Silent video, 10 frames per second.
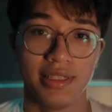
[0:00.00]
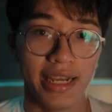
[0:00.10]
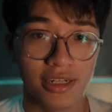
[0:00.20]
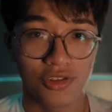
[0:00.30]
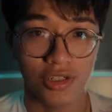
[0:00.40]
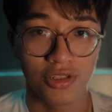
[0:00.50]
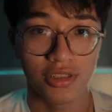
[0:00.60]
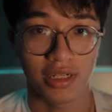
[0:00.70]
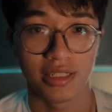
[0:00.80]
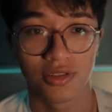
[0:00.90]
Data
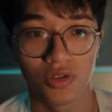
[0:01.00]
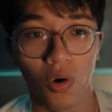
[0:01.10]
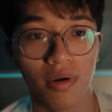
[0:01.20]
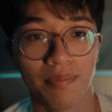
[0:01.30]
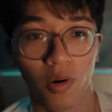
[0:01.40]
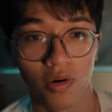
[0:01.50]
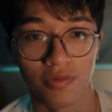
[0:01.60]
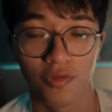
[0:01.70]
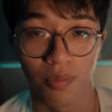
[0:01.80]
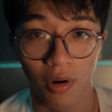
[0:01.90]
structures is so
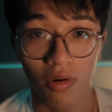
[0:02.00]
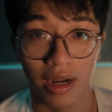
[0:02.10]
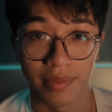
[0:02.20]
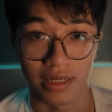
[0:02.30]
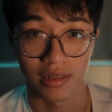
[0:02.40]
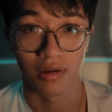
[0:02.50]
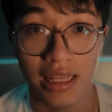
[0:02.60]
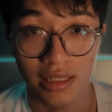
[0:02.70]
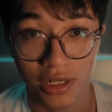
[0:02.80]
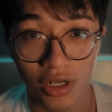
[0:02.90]
important for programming,
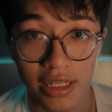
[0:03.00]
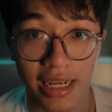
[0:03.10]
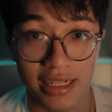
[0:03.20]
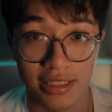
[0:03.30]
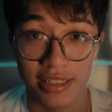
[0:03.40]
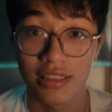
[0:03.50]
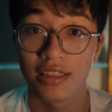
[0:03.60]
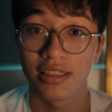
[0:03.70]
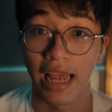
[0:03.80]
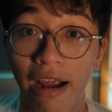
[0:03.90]
it literally
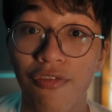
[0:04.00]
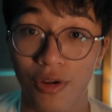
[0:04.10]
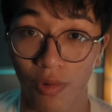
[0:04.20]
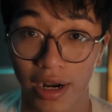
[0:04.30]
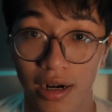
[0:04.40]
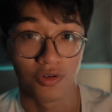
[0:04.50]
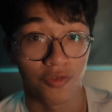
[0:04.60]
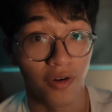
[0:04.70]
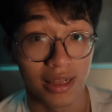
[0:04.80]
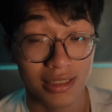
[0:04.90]
exists everywhere.
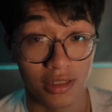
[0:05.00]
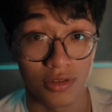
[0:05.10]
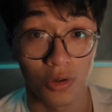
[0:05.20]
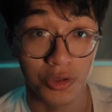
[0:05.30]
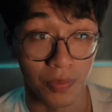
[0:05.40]
Your friend list on social